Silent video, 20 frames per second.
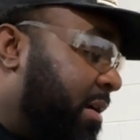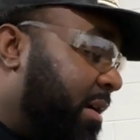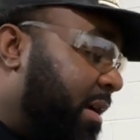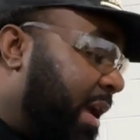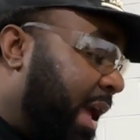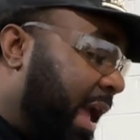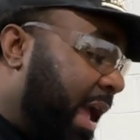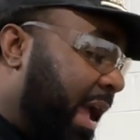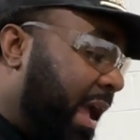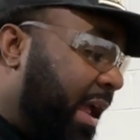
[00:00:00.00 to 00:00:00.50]

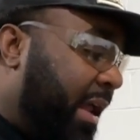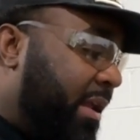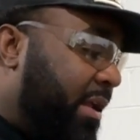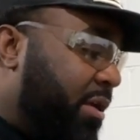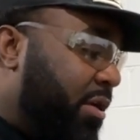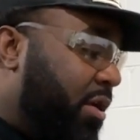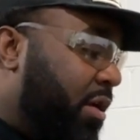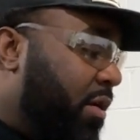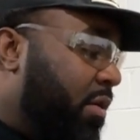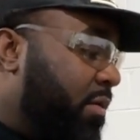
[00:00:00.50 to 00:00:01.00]
And
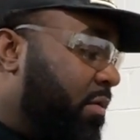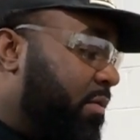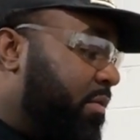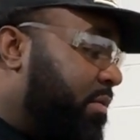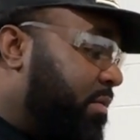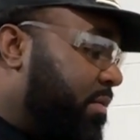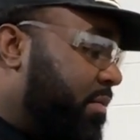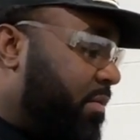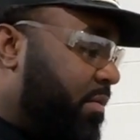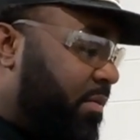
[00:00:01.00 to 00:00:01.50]
you know,
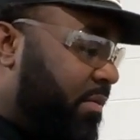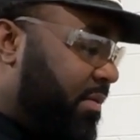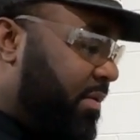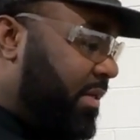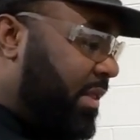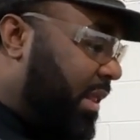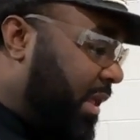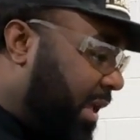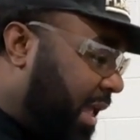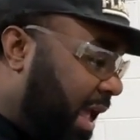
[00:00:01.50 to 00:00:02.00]

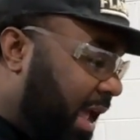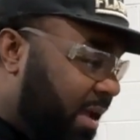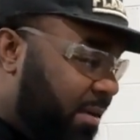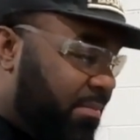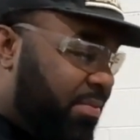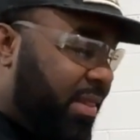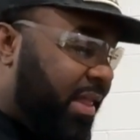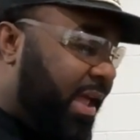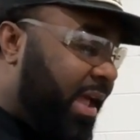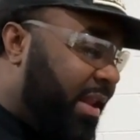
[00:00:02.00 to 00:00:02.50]
the game
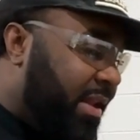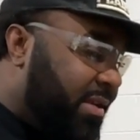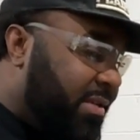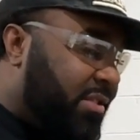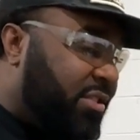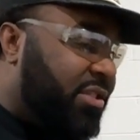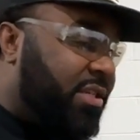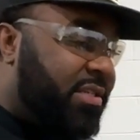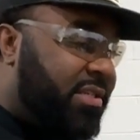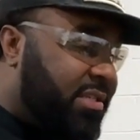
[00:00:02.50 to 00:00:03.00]
plan
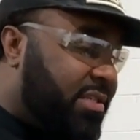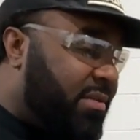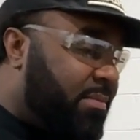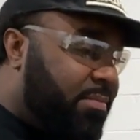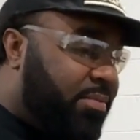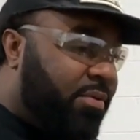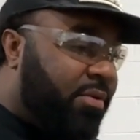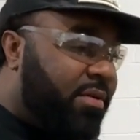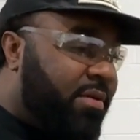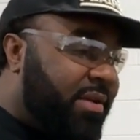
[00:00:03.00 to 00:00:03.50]
is just as
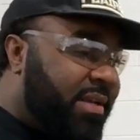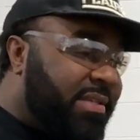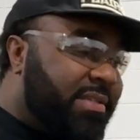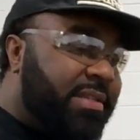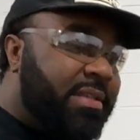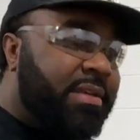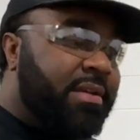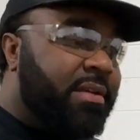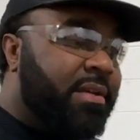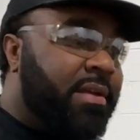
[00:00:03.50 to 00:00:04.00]
important as
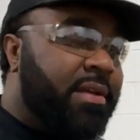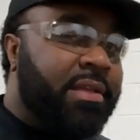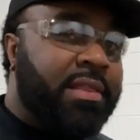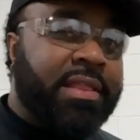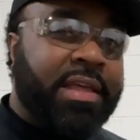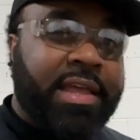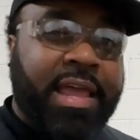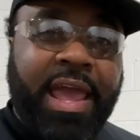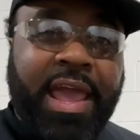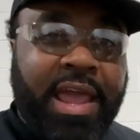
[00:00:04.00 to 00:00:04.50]
the
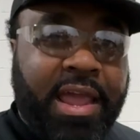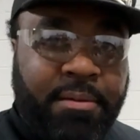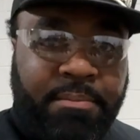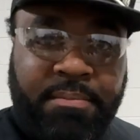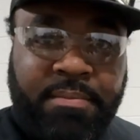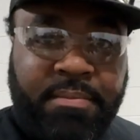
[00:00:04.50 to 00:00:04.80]
game.